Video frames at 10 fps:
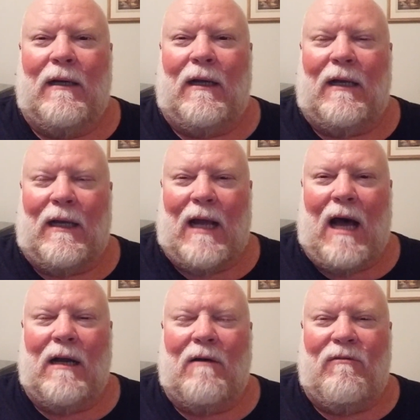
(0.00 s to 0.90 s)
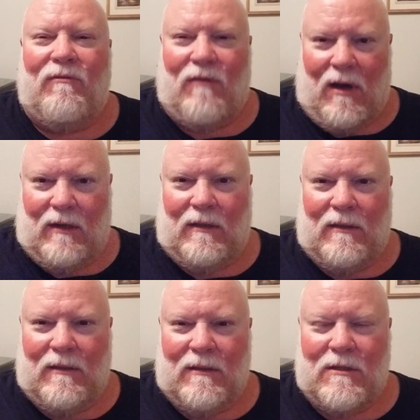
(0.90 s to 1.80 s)
a lot of fun.
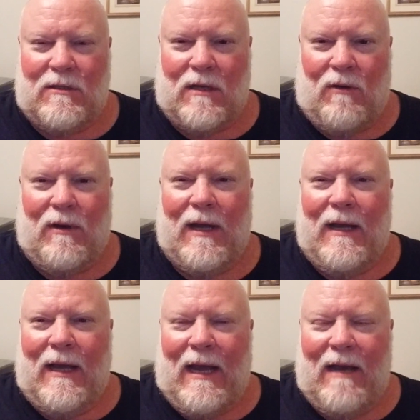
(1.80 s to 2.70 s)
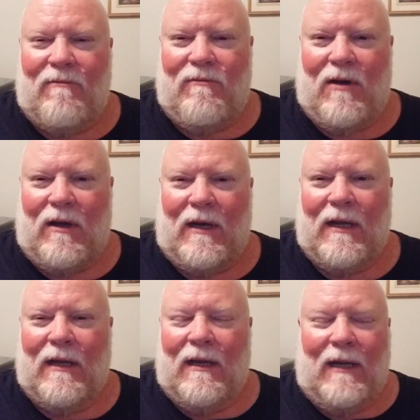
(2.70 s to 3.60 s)
So have fun,
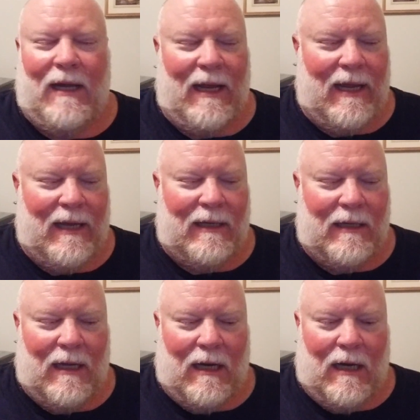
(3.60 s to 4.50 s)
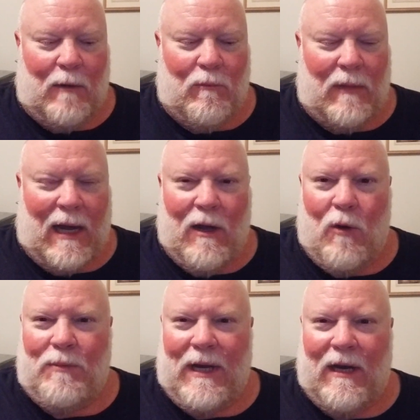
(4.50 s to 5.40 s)
and I
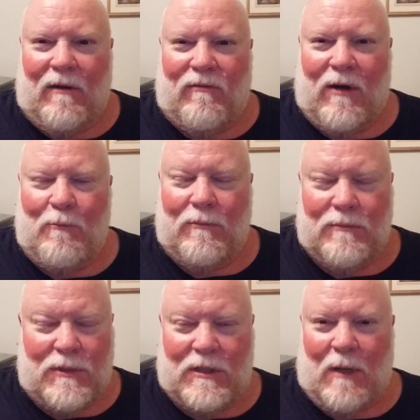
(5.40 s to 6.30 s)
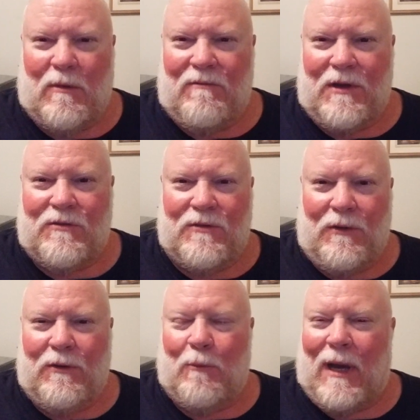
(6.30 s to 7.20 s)
hope to hear from some of you
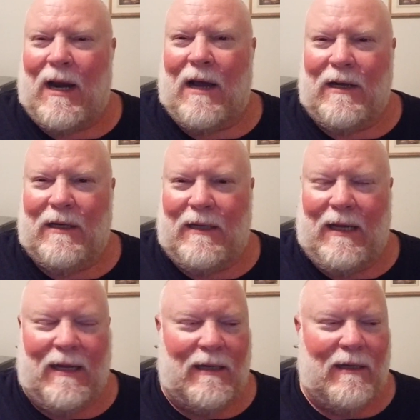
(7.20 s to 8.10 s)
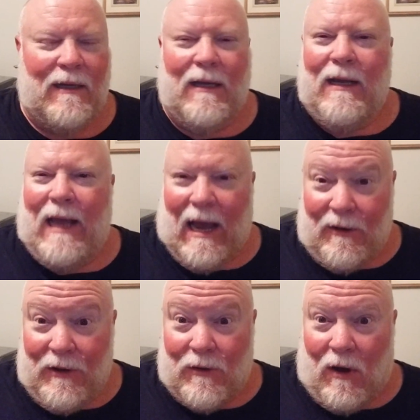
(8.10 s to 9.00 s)
soon about how you did, how
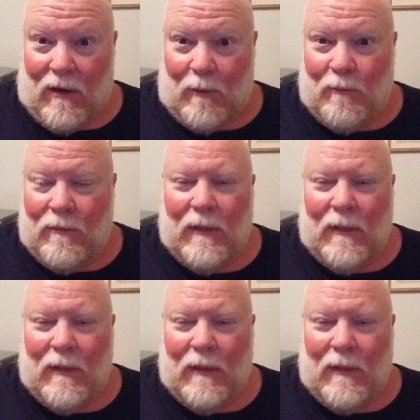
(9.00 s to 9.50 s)
you caught them,